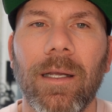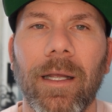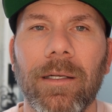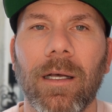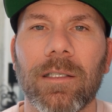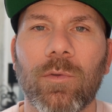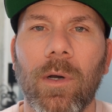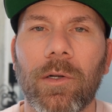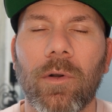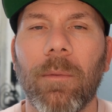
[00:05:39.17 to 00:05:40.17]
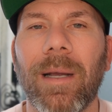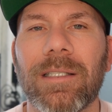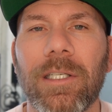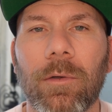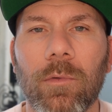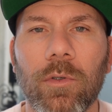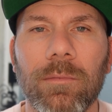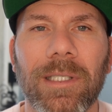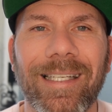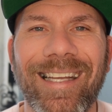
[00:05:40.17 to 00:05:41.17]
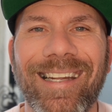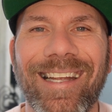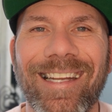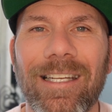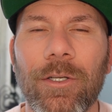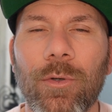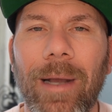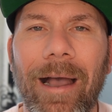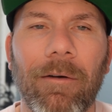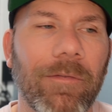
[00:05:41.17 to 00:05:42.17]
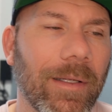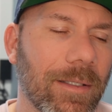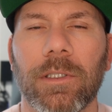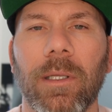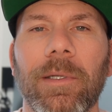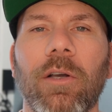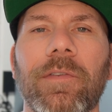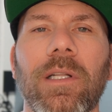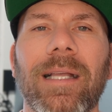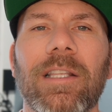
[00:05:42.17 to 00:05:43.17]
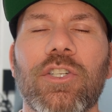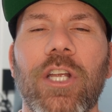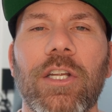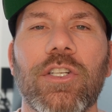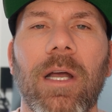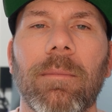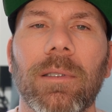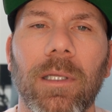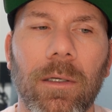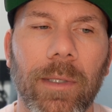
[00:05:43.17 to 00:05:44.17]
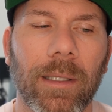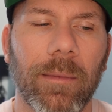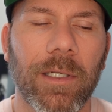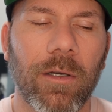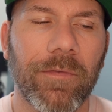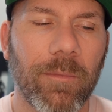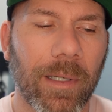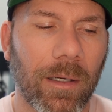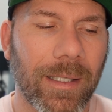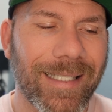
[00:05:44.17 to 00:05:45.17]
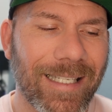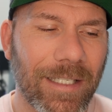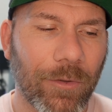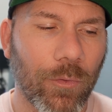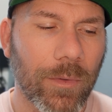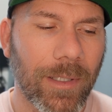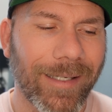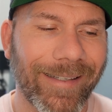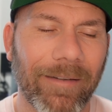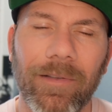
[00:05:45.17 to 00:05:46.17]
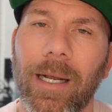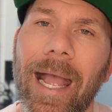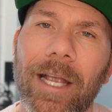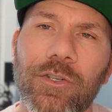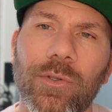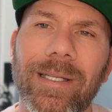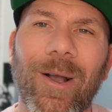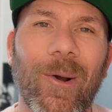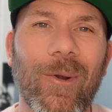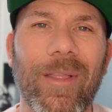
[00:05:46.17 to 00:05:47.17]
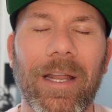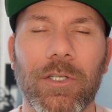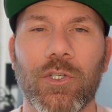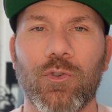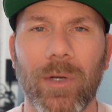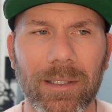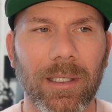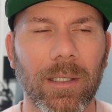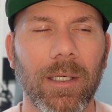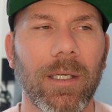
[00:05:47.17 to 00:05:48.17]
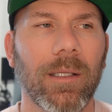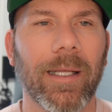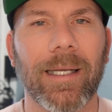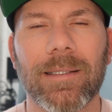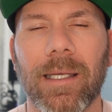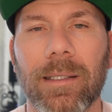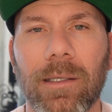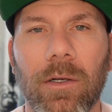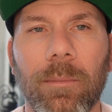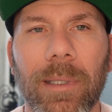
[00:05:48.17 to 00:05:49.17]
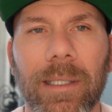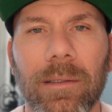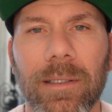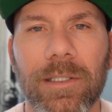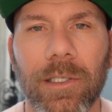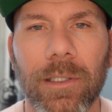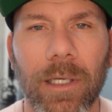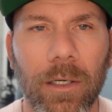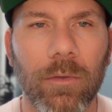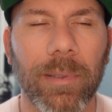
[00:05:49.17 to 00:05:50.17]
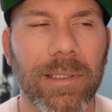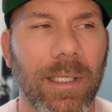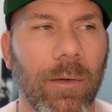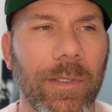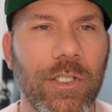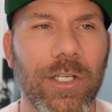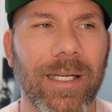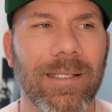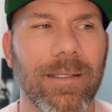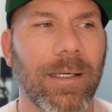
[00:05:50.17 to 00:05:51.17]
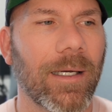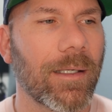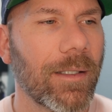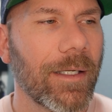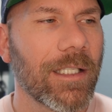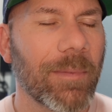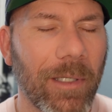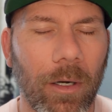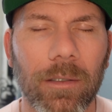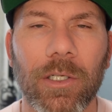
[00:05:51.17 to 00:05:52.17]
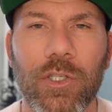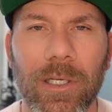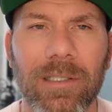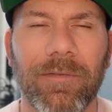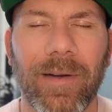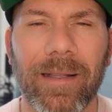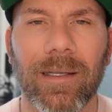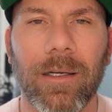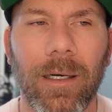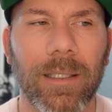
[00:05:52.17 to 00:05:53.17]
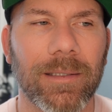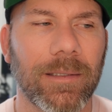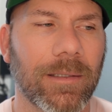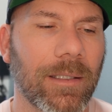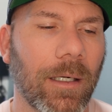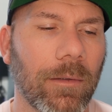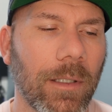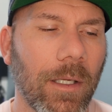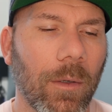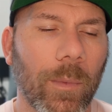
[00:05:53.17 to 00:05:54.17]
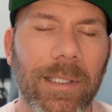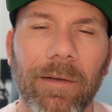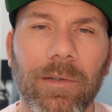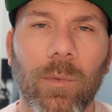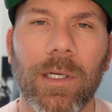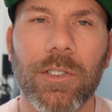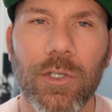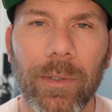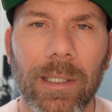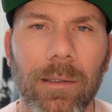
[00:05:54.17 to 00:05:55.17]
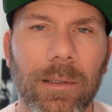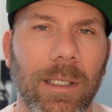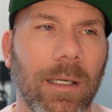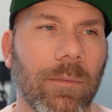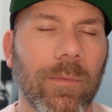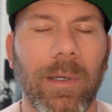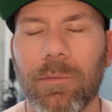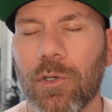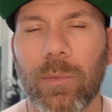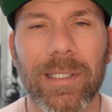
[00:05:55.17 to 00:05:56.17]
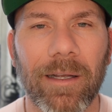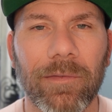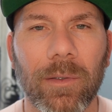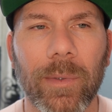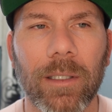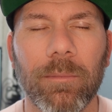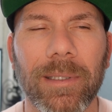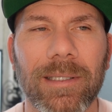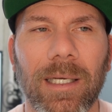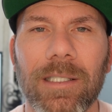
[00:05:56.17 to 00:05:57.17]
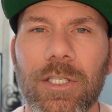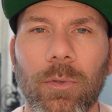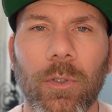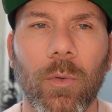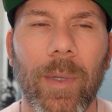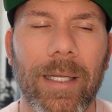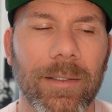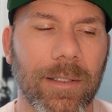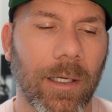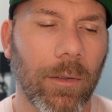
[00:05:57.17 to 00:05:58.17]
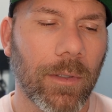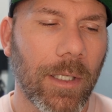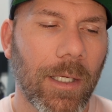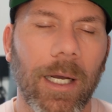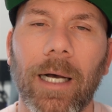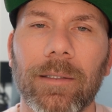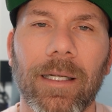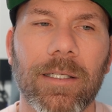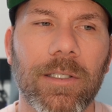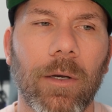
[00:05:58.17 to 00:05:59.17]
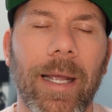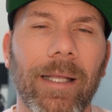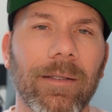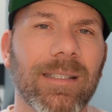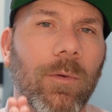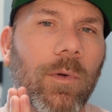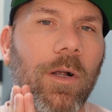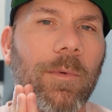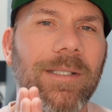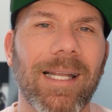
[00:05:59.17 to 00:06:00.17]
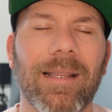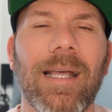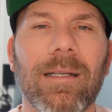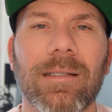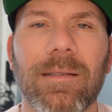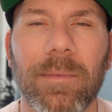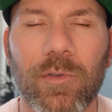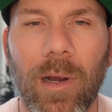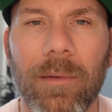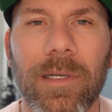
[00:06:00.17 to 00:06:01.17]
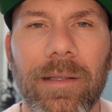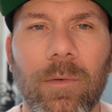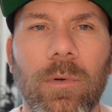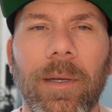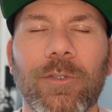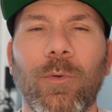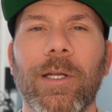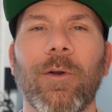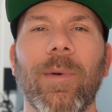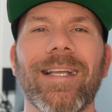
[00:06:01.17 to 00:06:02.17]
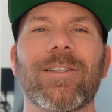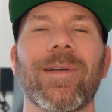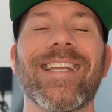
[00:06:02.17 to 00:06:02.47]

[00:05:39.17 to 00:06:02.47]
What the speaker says: and squander on back to your room to get a new outfit. So let me know if you like this change down below, and let me know if you've been on a Disney cruise line and if they actually are that strict. Like I said, it's on our bucket list to go, but we just, it's been hard to justify the cost, and so we definitely want to do it. I'm sure we definitely will, but don't know when. So let us know. Hey, listen, we're almost at 1,000 subscribers. I think we're about 20 away, so